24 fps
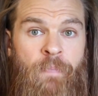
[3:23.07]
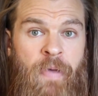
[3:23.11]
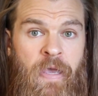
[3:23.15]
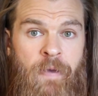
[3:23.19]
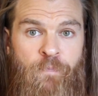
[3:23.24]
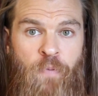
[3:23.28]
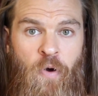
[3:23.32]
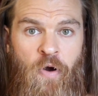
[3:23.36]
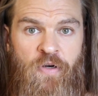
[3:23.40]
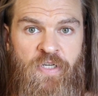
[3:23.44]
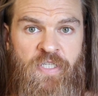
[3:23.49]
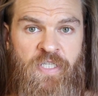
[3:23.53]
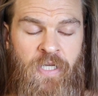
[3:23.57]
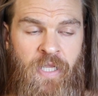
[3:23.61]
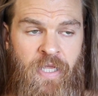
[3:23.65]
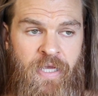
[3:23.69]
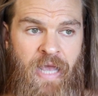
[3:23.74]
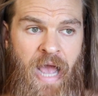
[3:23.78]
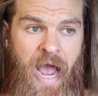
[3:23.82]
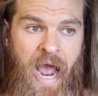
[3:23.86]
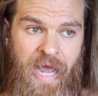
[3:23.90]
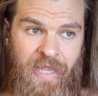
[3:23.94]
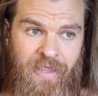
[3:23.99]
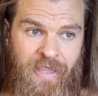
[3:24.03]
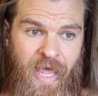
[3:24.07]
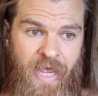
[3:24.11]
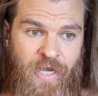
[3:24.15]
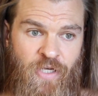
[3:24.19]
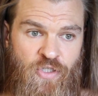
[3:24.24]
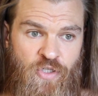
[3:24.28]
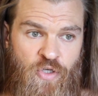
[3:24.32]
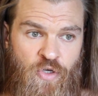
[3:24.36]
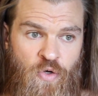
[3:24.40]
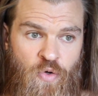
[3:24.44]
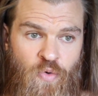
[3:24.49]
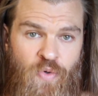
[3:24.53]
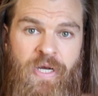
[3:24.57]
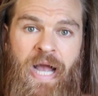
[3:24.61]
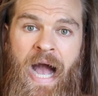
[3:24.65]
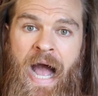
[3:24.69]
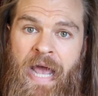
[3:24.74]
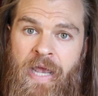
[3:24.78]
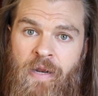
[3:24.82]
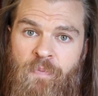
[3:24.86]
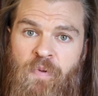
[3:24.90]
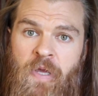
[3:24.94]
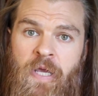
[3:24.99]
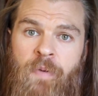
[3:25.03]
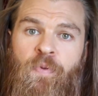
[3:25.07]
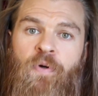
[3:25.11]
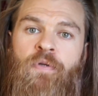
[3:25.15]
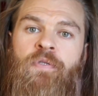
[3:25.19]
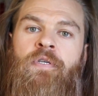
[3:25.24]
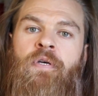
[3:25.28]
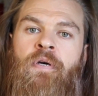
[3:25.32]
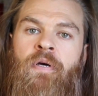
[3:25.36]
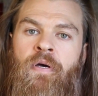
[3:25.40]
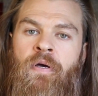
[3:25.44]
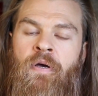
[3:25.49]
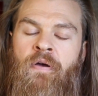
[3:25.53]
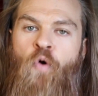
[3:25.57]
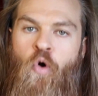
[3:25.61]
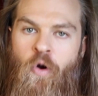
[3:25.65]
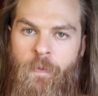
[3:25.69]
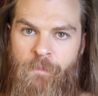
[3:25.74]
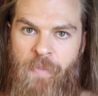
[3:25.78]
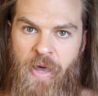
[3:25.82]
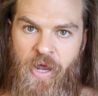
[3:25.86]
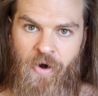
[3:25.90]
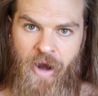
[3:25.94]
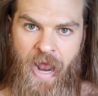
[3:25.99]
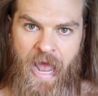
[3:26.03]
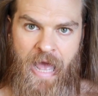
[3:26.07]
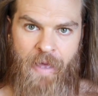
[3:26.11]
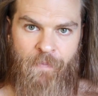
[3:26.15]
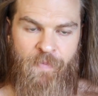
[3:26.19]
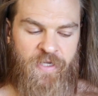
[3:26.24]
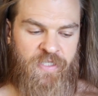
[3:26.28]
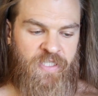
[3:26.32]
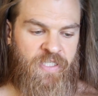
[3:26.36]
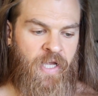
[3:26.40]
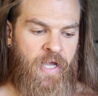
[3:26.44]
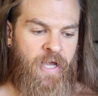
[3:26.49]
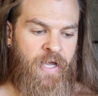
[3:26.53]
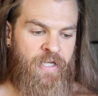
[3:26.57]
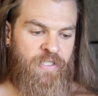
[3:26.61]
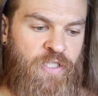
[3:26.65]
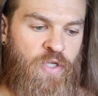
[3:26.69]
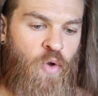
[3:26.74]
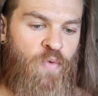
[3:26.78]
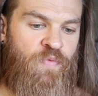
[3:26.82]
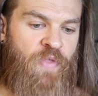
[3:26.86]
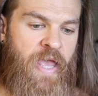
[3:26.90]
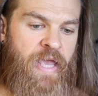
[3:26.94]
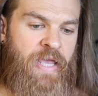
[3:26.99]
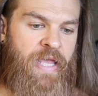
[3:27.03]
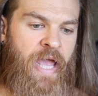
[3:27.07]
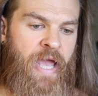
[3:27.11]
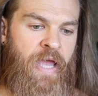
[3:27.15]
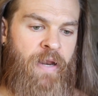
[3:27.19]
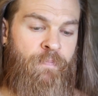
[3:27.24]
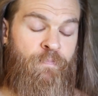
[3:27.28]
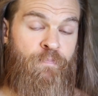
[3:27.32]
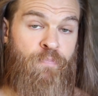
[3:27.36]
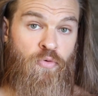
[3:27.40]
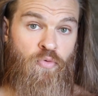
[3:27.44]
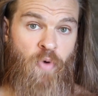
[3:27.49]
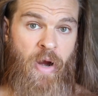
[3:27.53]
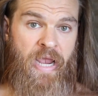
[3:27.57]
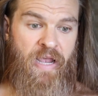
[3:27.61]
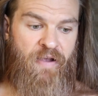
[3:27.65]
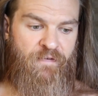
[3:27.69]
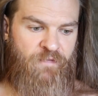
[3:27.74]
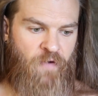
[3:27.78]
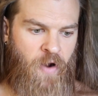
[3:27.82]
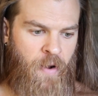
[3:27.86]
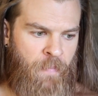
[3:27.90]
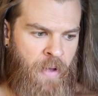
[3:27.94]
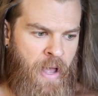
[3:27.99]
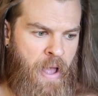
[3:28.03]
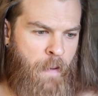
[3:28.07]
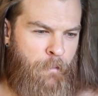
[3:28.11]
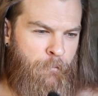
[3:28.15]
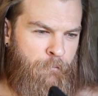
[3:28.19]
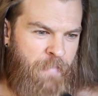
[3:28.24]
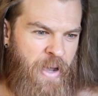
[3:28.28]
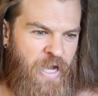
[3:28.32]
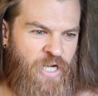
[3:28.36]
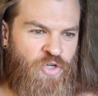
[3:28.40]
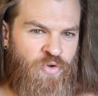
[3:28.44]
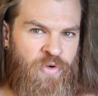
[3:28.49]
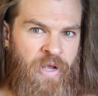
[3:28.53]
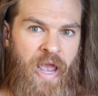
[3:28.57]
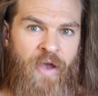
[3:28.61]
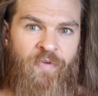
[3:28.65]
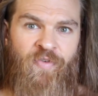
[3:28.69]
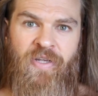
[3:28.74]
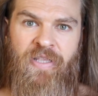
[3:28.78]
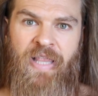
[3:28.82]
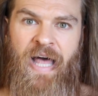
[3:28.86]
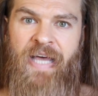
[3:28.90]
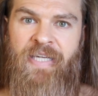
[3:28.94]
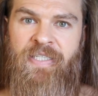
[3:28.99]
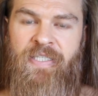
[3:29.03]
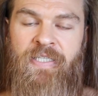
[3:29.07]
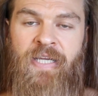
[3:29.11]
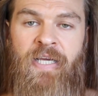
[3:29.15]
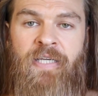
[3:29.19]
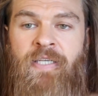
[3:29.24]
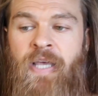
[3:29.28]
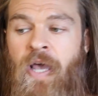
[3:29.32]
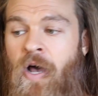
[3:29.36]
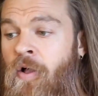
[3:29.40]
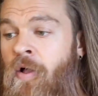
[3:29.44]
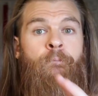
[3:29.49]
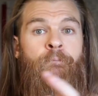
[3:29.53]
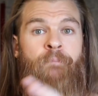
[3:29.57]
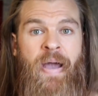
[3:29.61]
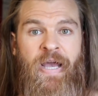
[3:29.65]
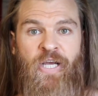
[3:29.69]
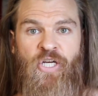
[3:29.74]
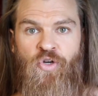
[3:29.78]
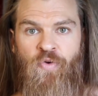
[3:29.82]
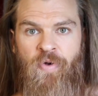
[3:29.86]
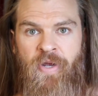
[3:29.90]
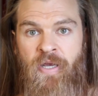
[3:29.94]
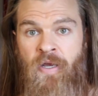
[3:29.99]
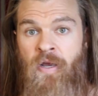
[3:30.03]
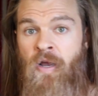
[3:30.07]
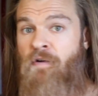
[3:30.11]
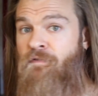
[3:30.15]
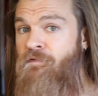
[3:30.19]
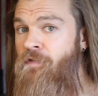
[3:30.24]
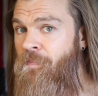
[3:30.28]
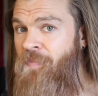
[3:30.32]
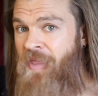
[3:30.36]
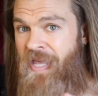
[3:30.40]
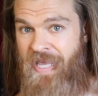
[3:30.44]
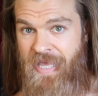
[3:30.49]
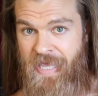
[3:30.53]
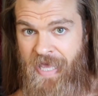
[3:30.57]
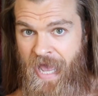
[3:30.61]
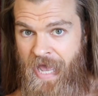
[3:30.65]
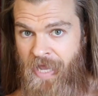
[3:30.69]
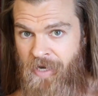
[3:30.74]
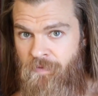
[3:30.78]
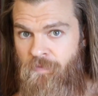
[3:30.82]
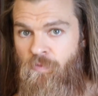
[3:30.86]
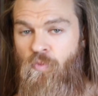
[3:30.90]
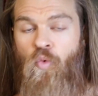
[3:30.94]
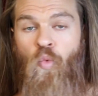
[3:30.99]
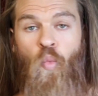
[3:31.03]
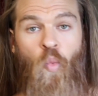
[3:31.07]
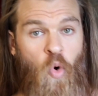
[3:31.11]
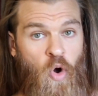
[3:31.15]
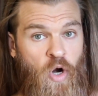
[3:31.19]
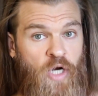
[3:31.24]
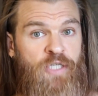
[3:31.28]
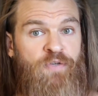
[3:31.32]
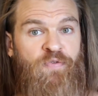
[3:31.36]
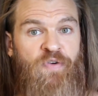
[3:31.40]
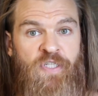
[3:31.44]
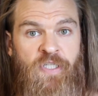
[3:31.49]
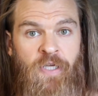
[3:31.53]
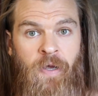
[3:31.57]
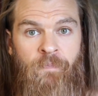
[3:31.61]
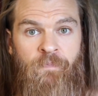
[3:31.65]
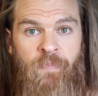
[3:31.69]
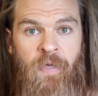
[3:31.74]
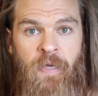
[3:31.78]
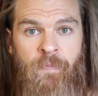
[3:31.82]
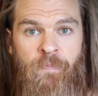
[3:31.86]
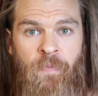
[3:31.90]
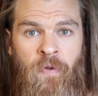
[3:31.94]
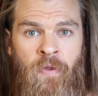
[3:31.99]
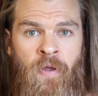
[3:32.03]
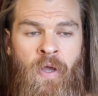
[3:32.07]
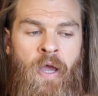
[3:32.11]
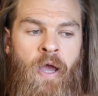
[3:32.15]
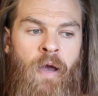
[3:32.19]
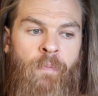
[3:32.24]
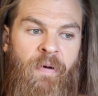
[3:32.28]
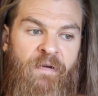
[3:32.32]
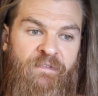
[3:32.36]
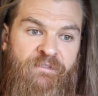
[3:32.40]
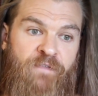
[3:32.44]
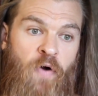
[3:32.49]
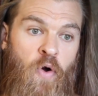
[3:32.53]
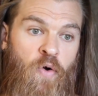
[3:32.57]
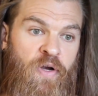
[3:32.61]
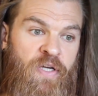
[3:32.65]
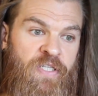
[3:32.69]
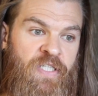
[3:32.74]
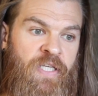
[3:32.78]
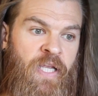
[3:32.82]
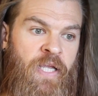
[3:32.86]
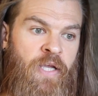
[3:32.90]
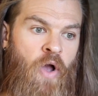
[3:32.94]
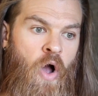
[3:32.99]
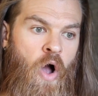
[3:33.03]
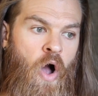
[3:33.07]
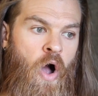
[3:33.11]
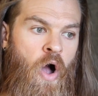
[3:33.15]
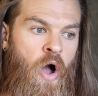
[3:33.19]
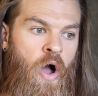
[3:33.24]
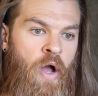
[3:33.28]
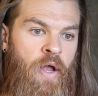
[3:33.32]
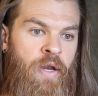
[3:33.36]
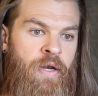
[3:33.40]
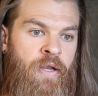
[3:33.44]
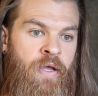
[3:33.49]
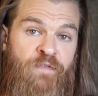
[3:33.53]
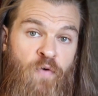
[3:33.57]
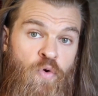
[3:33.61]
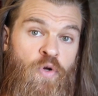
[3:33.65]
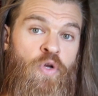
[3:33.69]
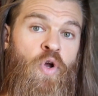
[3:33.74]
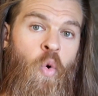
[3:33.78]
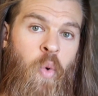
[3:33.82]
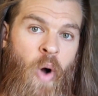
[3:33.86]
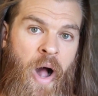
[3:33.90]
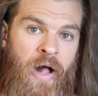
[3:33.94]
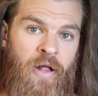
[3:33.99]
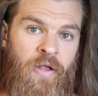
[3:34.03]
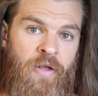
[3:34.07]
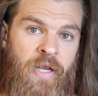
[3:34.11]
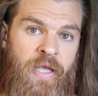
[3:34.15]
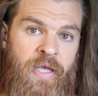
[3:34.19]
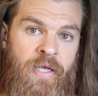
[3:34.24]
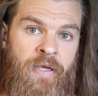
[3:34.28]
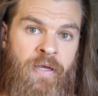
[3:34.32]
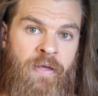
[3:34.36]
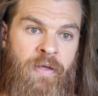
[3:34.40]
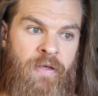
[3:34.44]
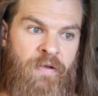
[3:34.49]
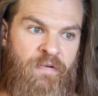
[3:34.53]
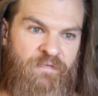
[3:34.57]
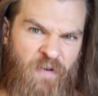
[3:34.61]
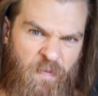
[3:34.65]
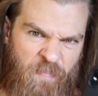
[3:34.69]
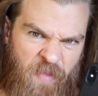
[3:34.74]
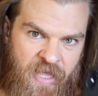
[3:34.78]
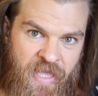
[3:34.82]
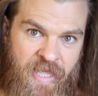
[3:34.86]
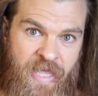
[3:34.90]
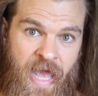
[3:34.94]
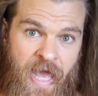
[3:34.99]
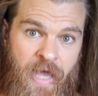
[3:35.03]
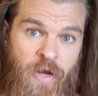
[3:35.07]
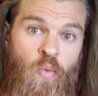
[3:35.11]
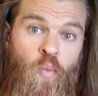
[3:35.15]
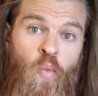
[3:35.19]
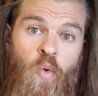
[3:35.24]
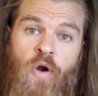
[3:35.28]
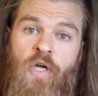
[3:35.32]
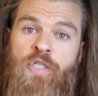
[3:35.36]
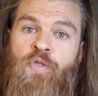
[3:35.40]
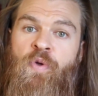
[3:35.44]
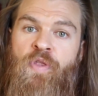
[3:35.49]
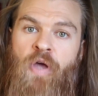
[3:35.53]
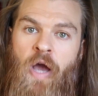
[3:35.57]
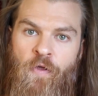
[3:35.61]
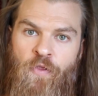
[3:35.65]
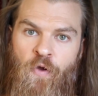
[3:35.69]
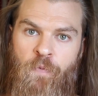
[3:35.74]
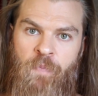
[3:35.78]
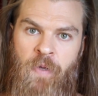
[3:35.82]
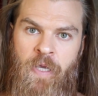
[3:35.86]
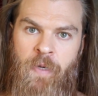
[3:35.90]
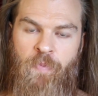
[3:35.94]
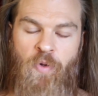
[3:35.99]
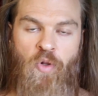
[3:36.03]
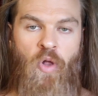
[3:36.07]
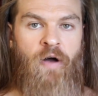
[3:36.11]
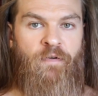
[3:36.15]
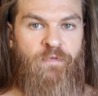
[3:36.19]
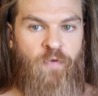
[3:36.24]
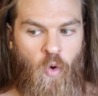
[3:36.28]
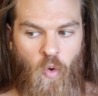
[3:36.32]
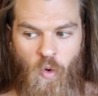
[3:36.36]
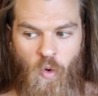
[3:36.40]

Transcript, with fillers: me personally, I like to guide people to form better habits so they can break from measuring every last detail. Measuring from the get works for some people, but focusing on food quality from the get works with other people. Of